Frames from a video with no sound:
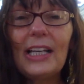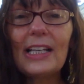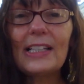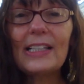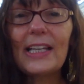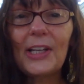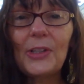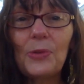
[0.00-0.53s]

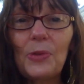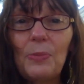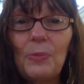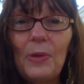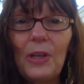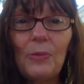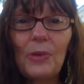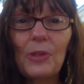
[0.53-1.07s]
connect with
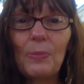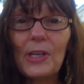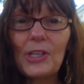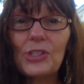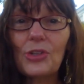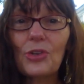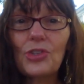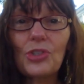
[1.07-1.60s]
me with my
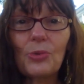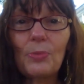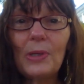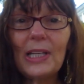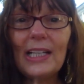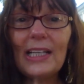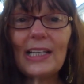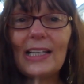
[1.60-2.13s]
social
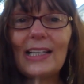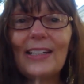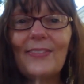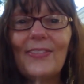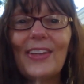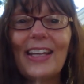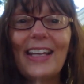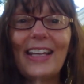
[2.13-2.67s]
media,
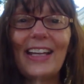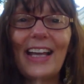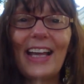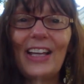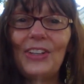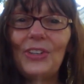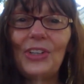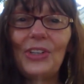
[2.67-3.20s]

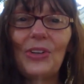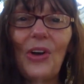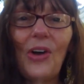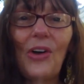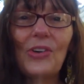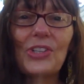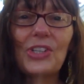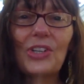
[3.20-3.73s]
and you can
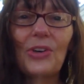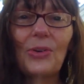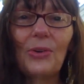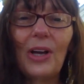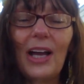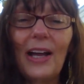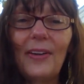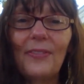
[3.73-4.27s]
also
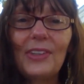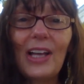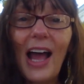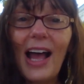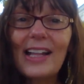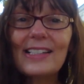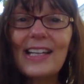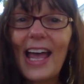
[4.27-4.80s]

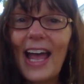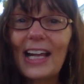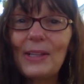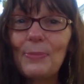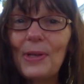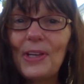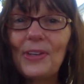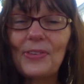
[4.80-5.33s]

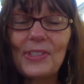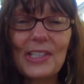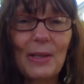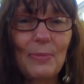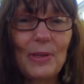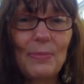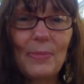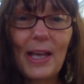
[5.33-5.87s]
contact me or send
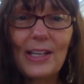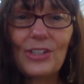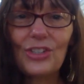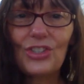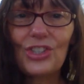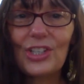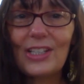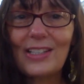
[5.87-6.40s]
me
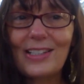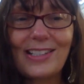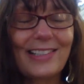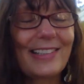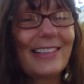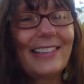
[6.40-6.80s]
messages.